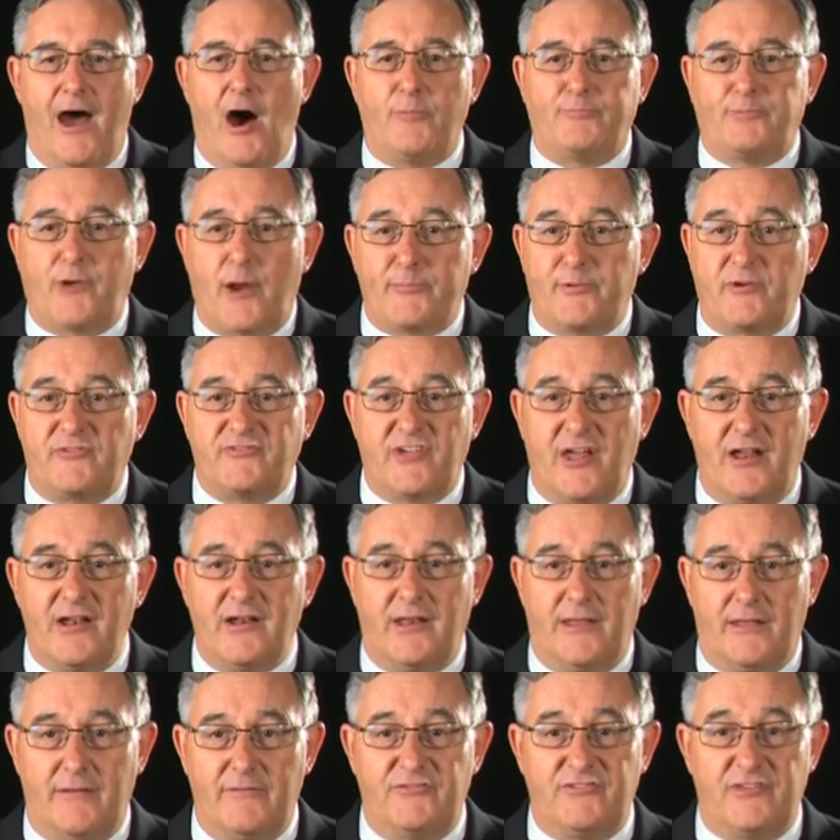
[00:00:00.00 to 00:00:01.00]
Help
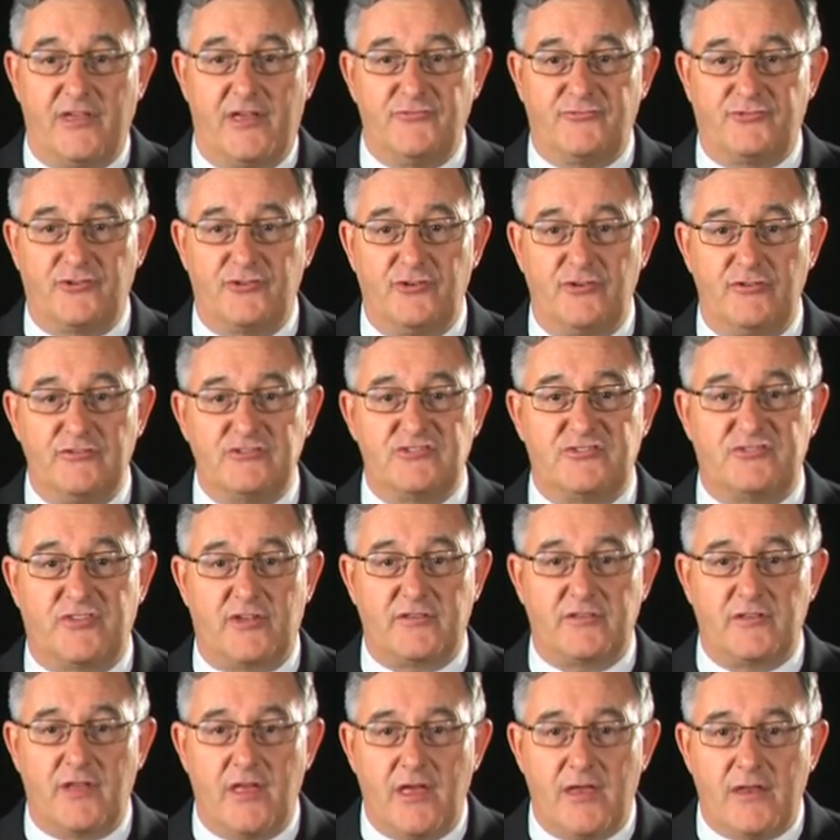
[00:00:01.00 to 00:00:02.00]
representatives introduce
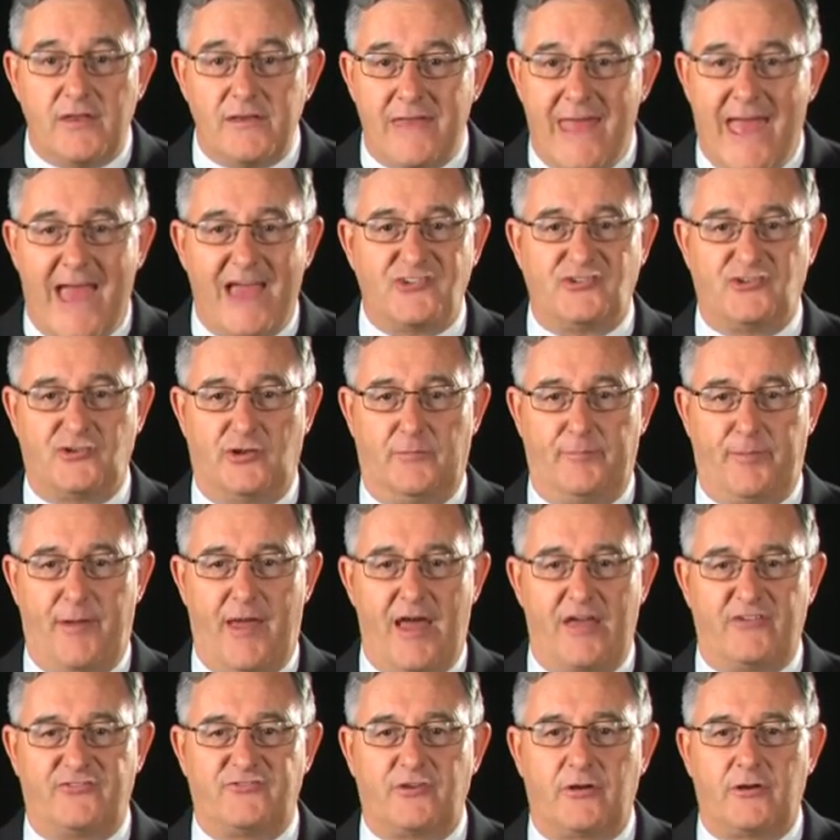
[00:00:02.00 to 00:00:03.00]
the national
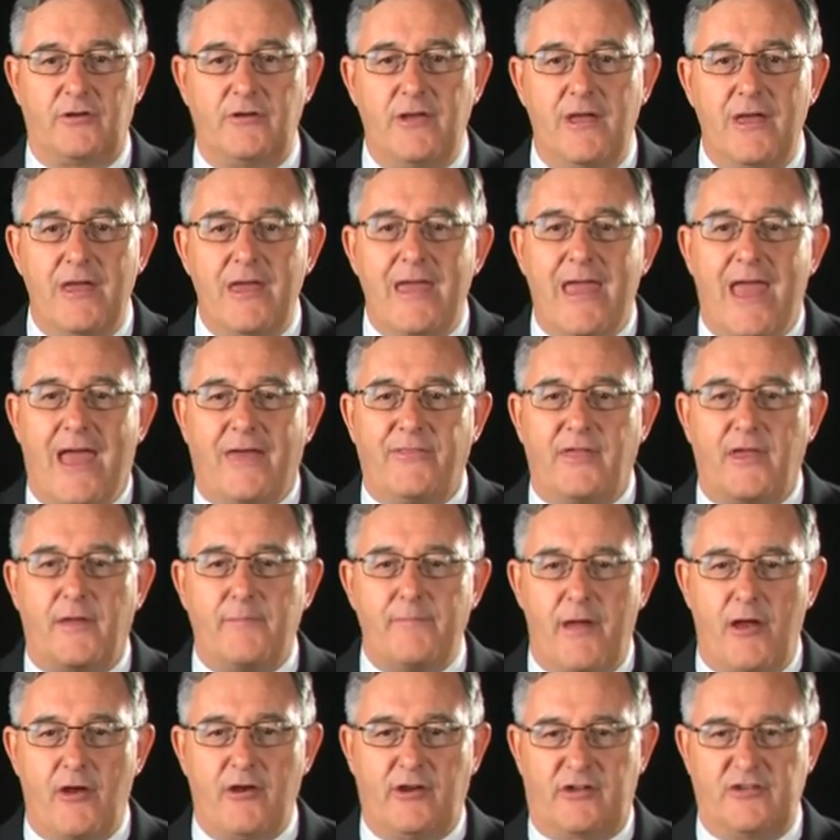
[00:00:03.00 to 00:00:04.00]
pastor and
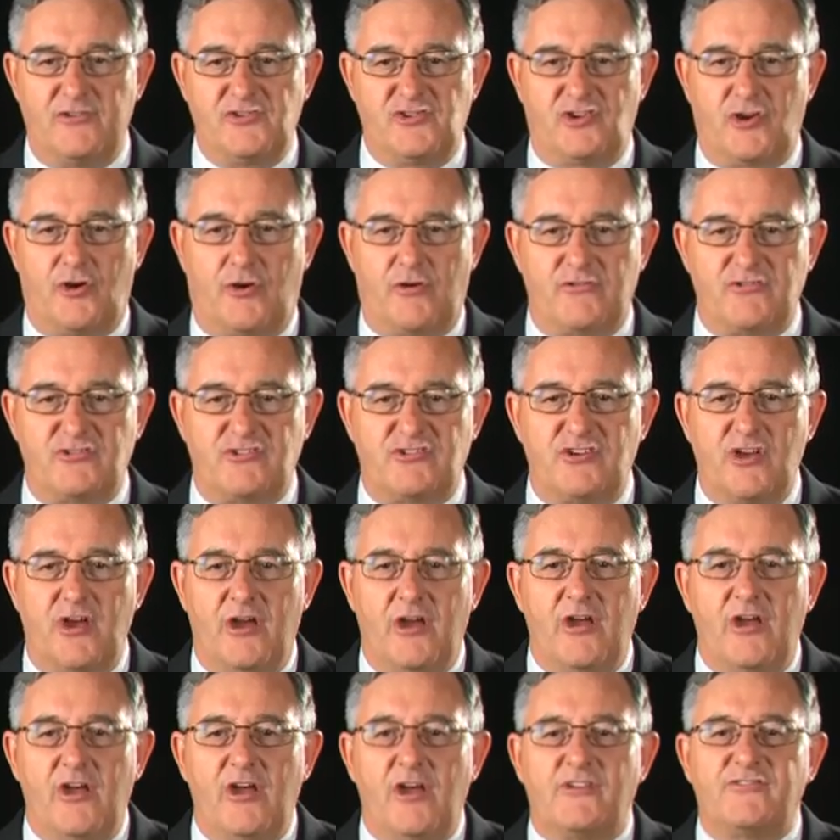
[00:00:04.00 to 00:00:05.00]
the American
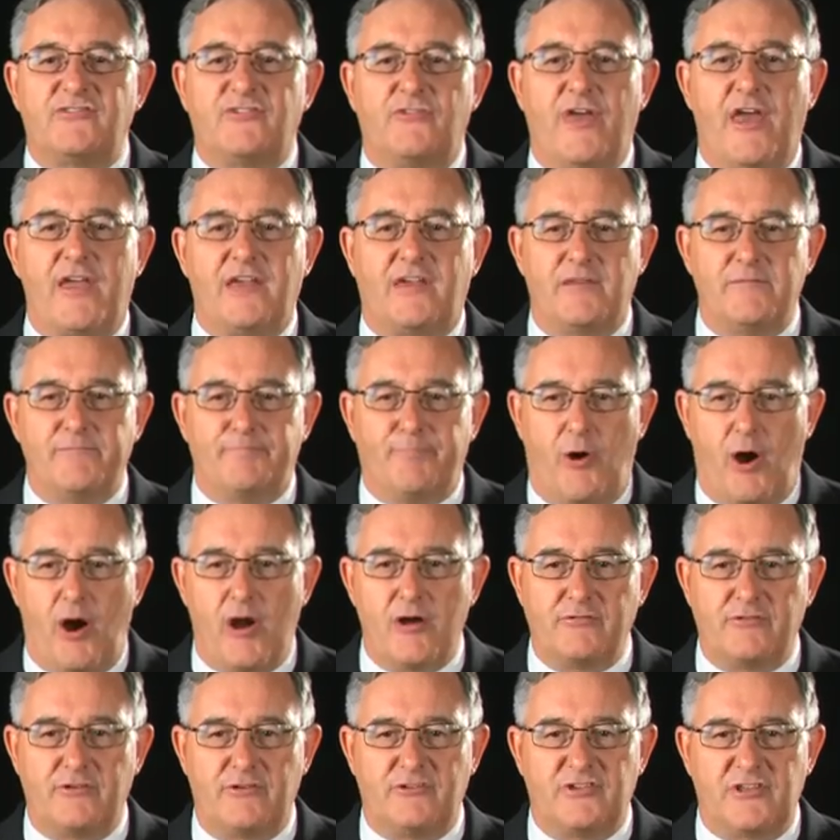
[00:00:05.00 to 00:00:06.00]
church so they can
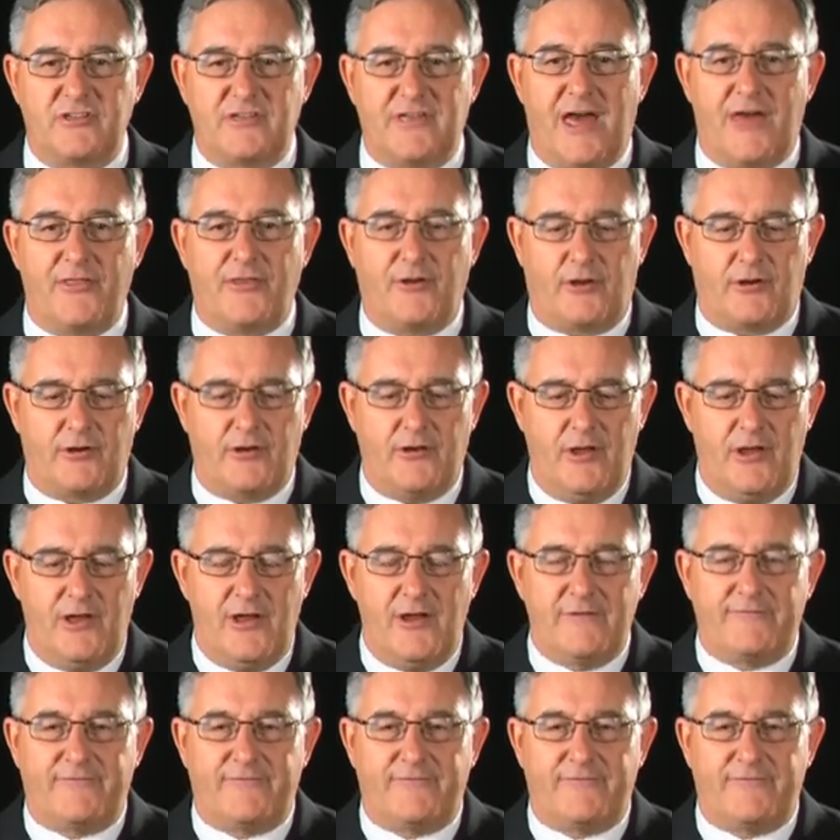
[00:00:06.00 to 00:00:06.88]
partner together